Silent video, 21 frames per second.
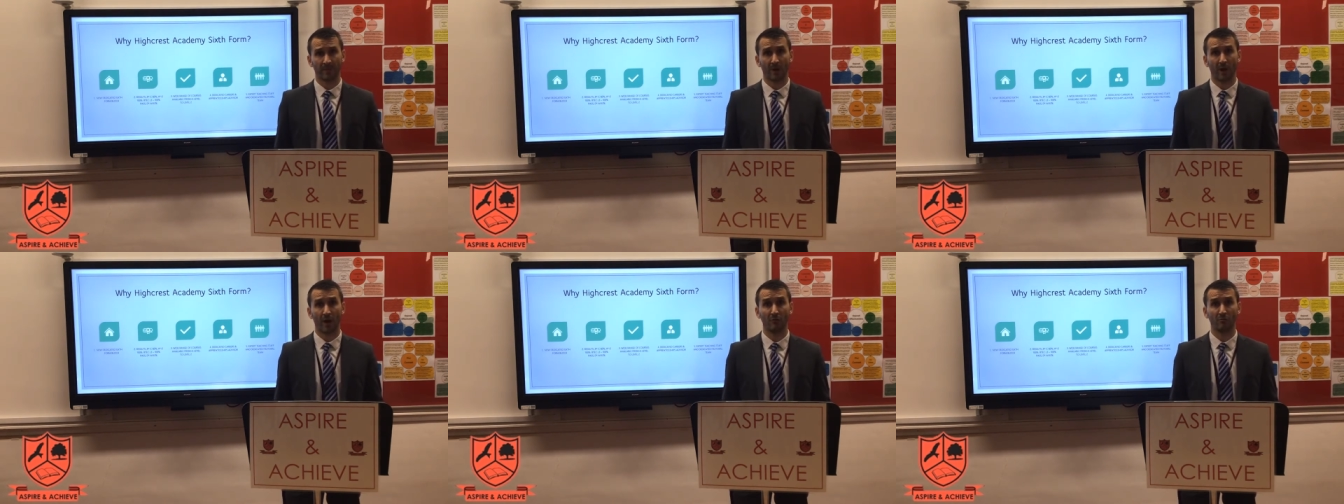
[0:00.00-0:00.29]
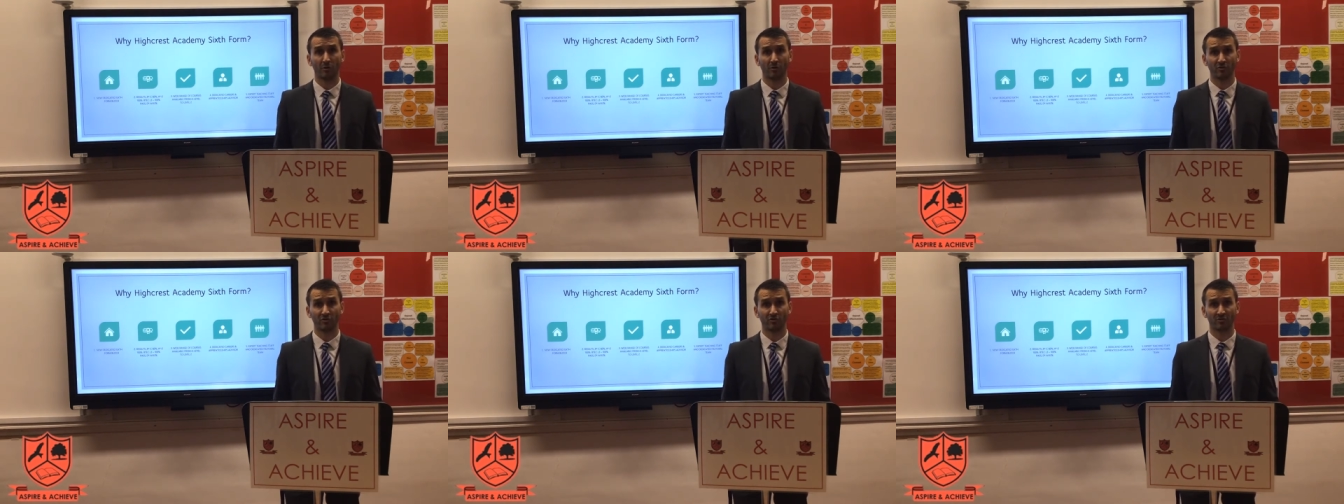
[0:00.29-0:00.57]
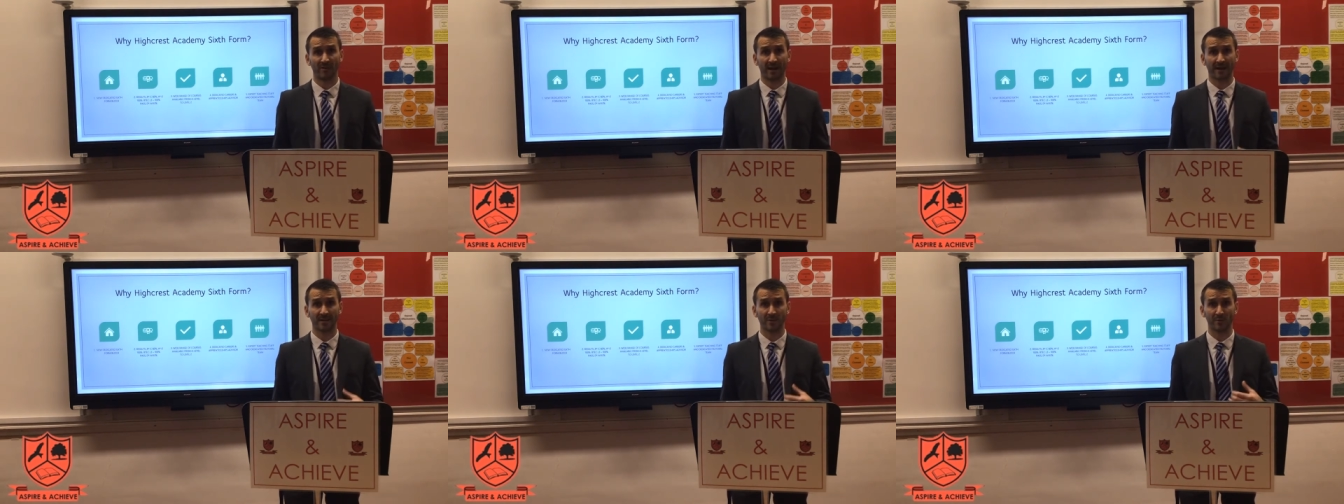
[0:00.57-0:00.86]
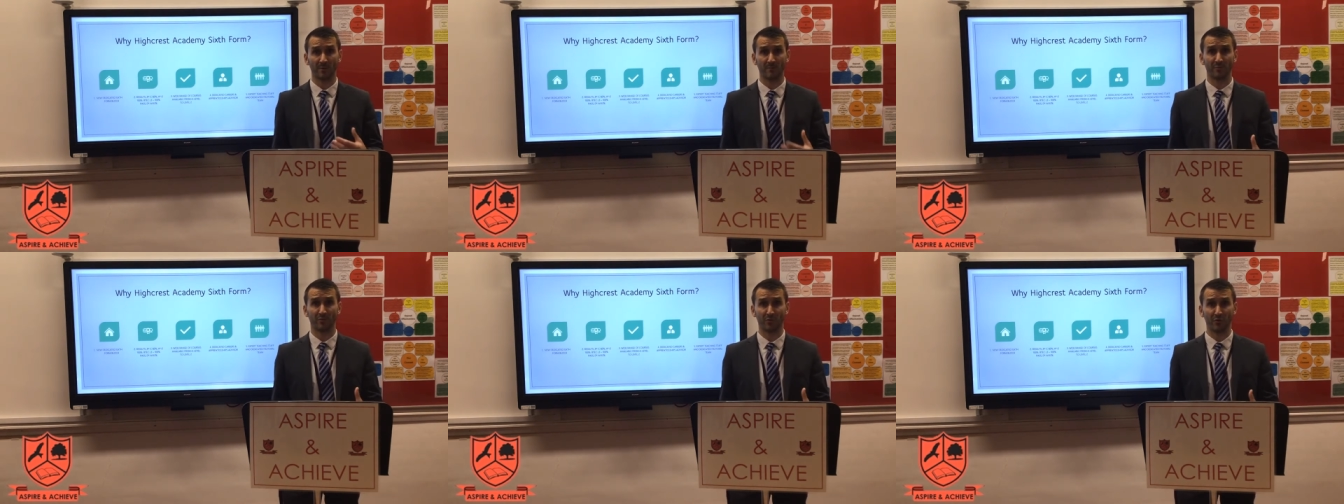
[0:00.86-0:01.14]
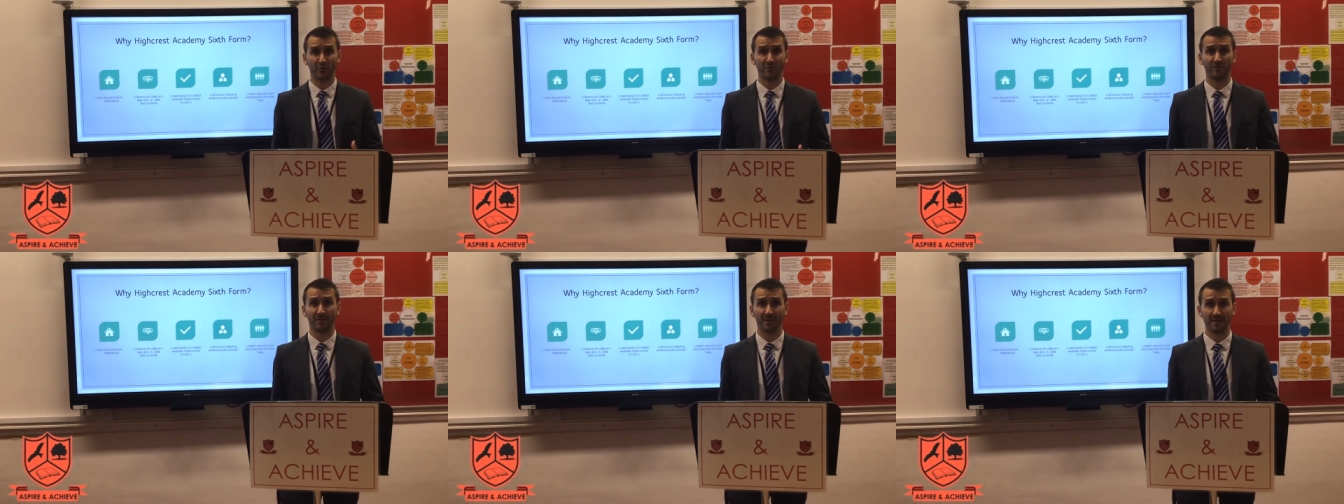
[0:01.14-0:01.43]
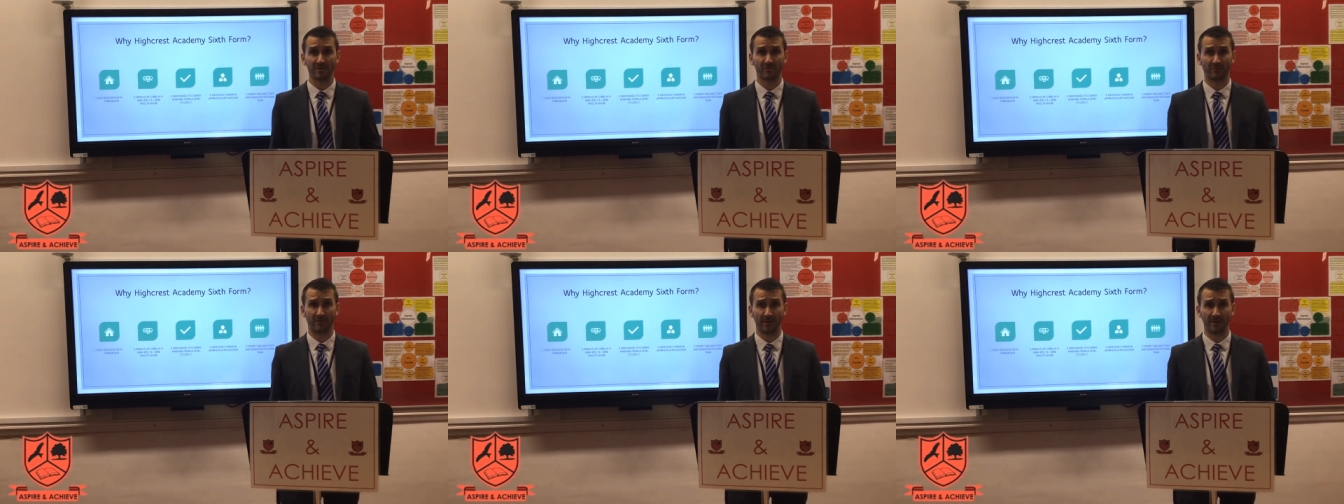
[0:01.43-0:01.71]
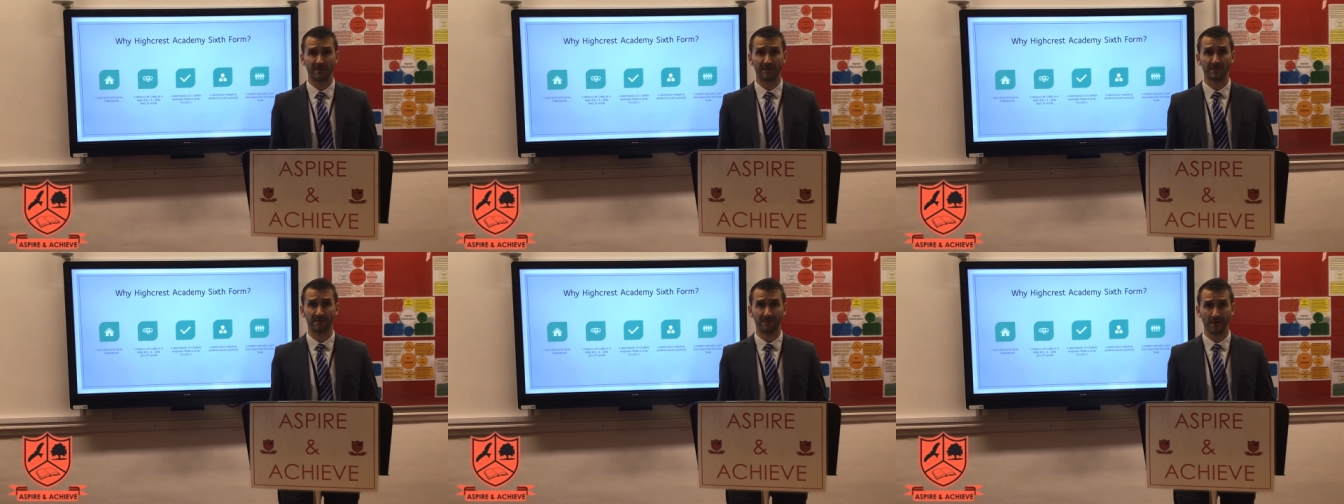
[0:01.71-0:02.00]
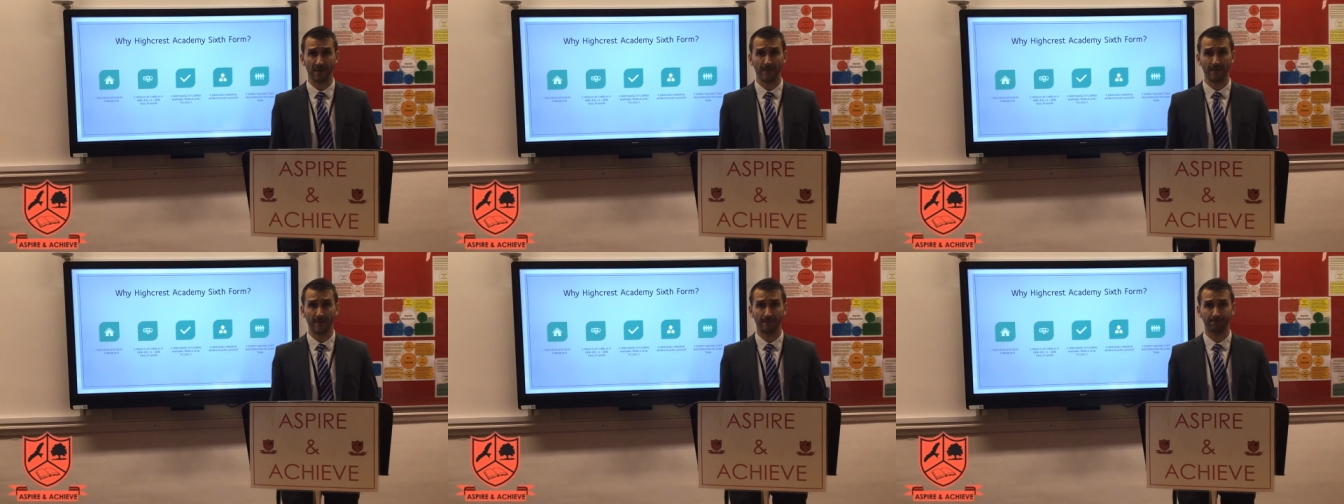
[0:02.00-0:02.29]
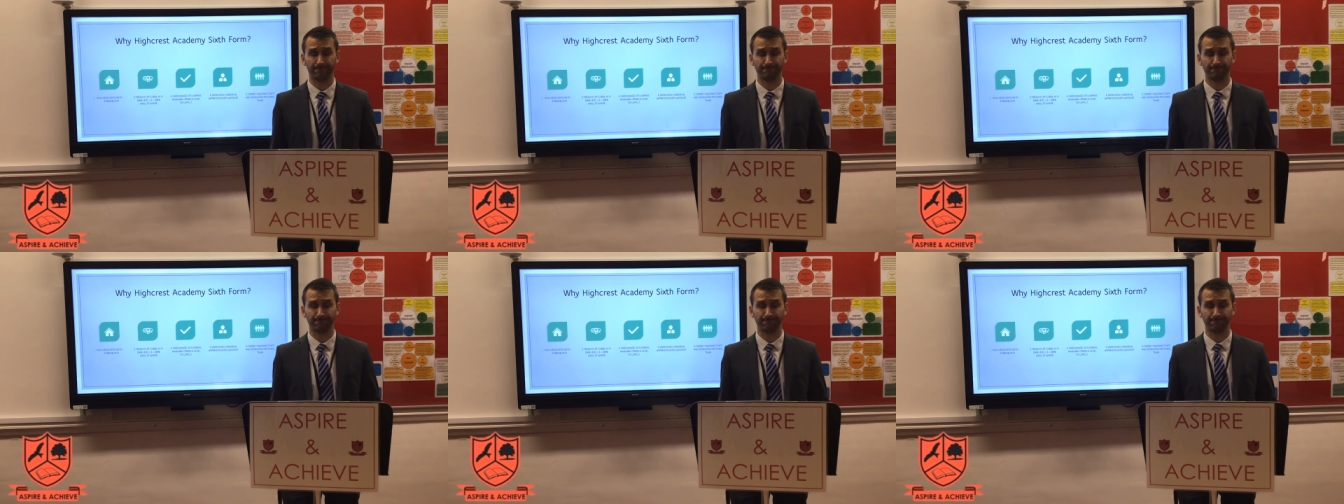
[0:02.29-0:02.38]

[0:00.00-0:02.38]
are on track to improve these grades further.